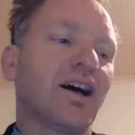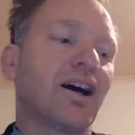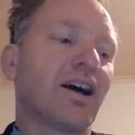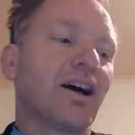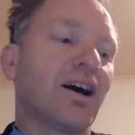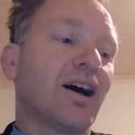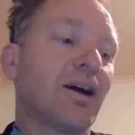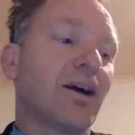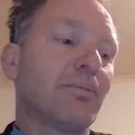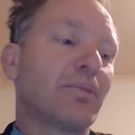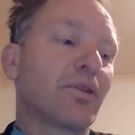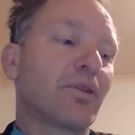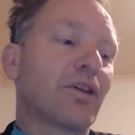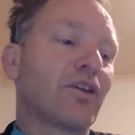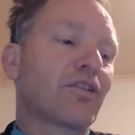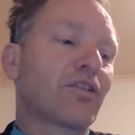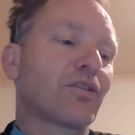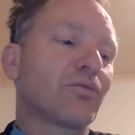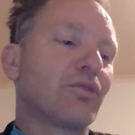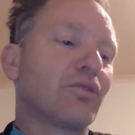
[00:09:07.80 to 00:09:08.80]
But
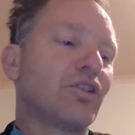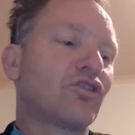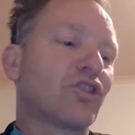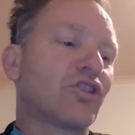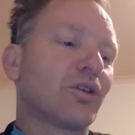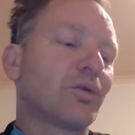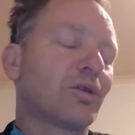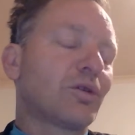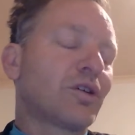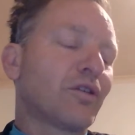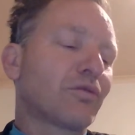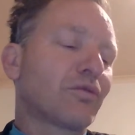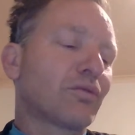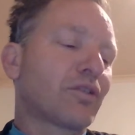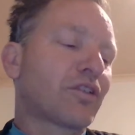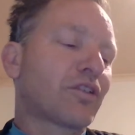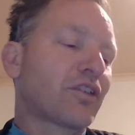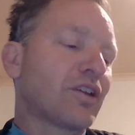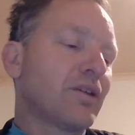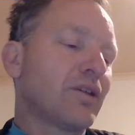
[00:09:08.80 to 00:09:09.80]
there's a regenerative
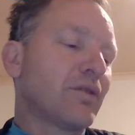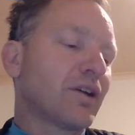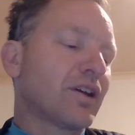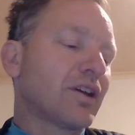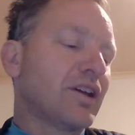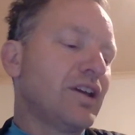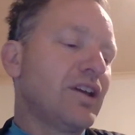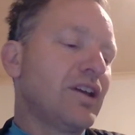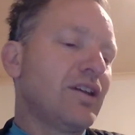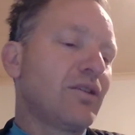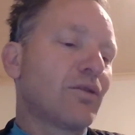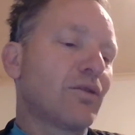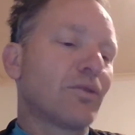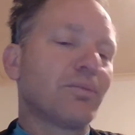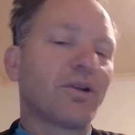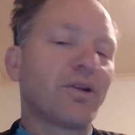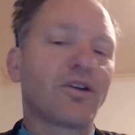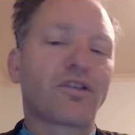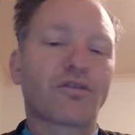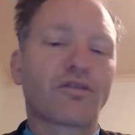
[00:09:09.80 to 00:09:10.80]
receiver in the
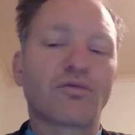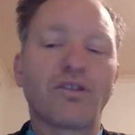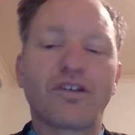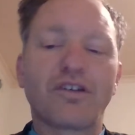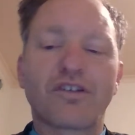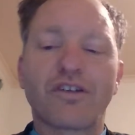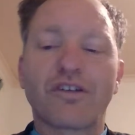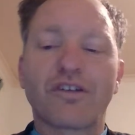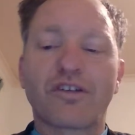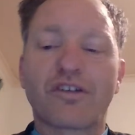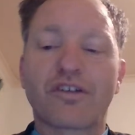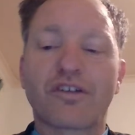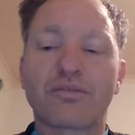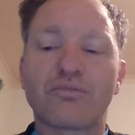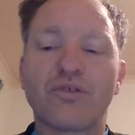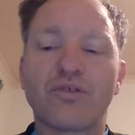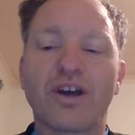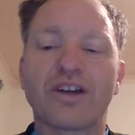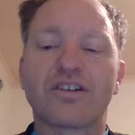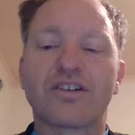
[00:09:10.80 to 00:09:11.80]
most recent
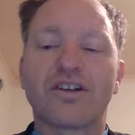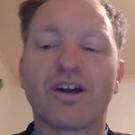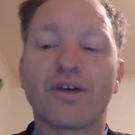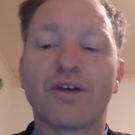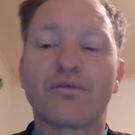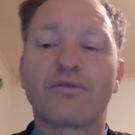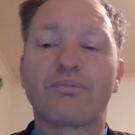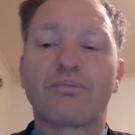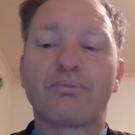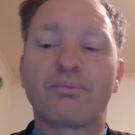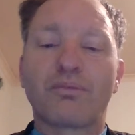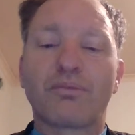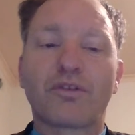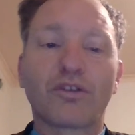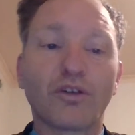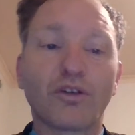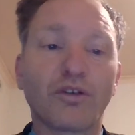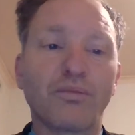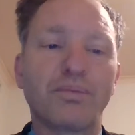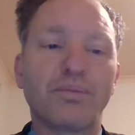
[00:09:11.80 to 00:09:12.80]
Sprat, and I've
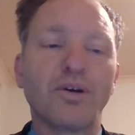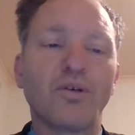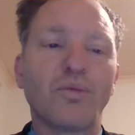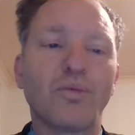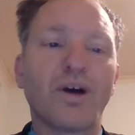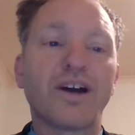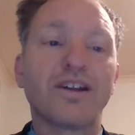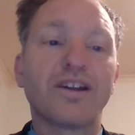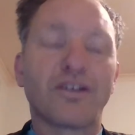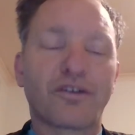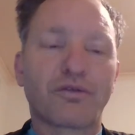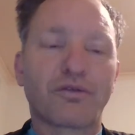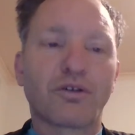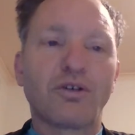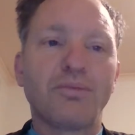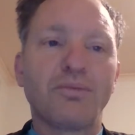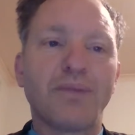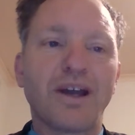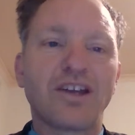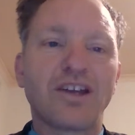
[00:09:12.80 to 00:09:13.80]
sort of built one. It's
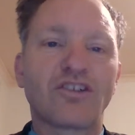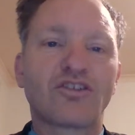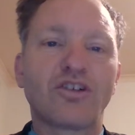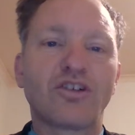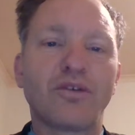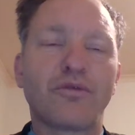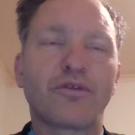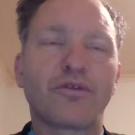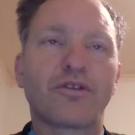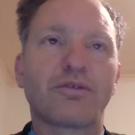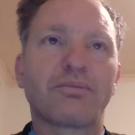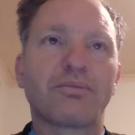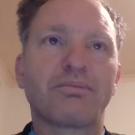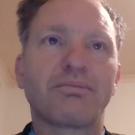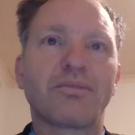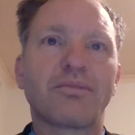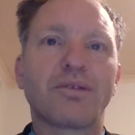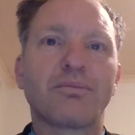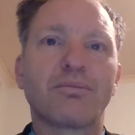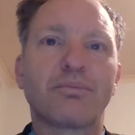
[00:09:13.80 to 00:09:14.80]
very makeshift,
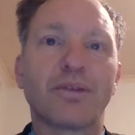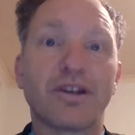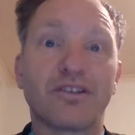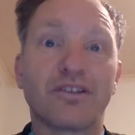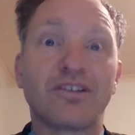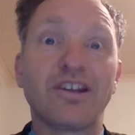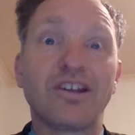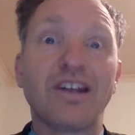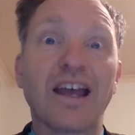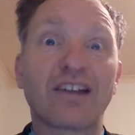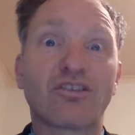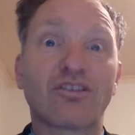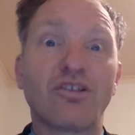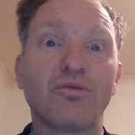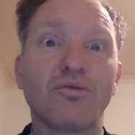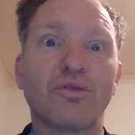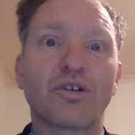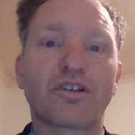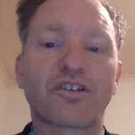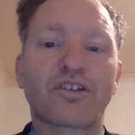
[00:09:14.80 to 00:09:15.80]
but it did actually
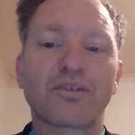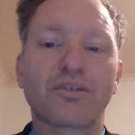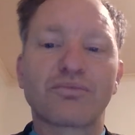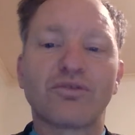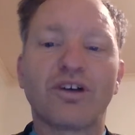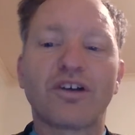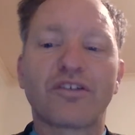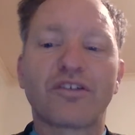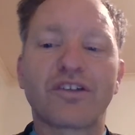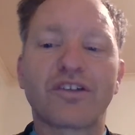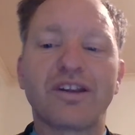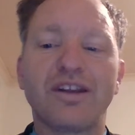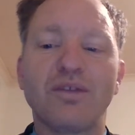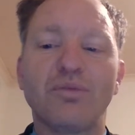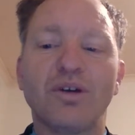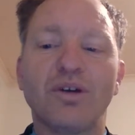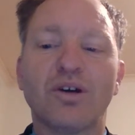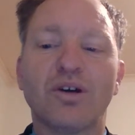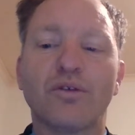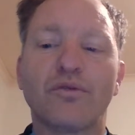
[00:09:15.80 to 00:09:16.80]
work surprisingly
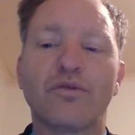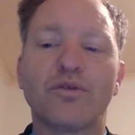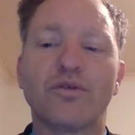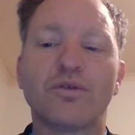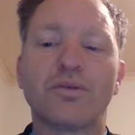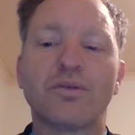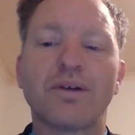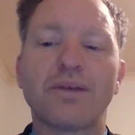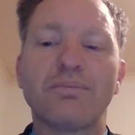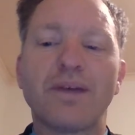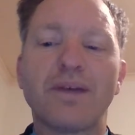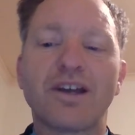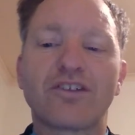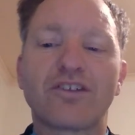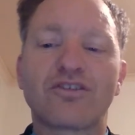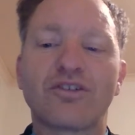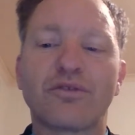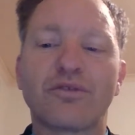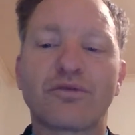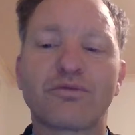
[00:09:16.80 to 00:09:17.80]
well for a
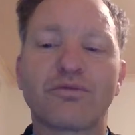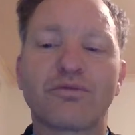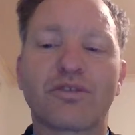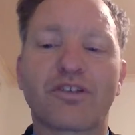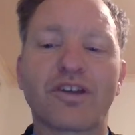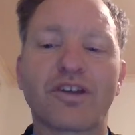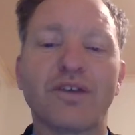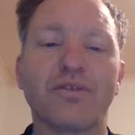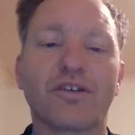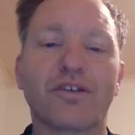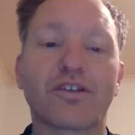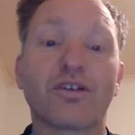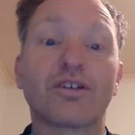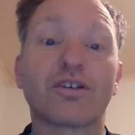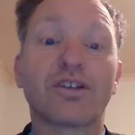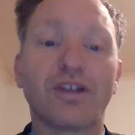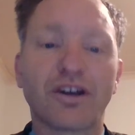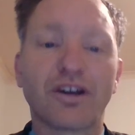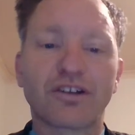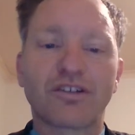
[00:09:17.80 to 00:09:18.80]
makeshift receiver. So I'd
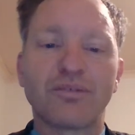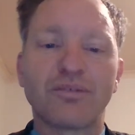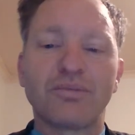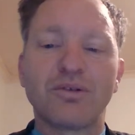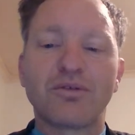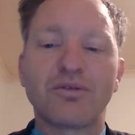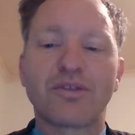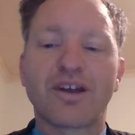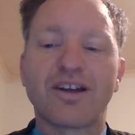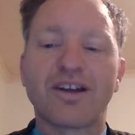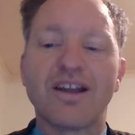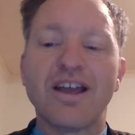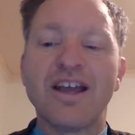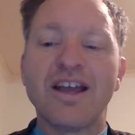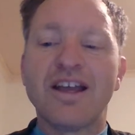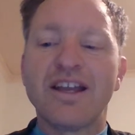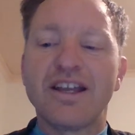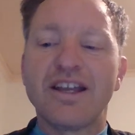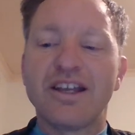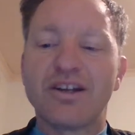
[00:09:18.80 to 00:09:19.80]
like to build that
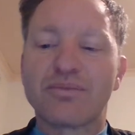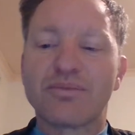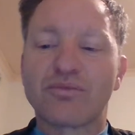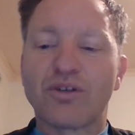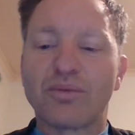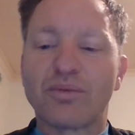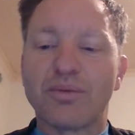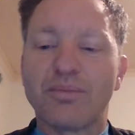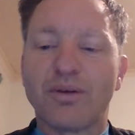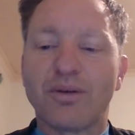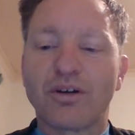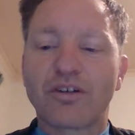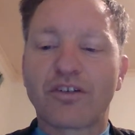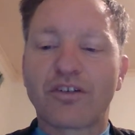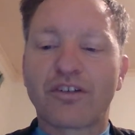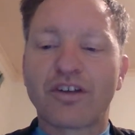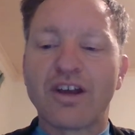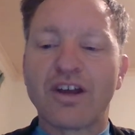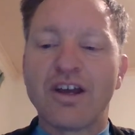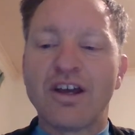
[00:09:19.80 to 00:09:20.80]
in a proper box.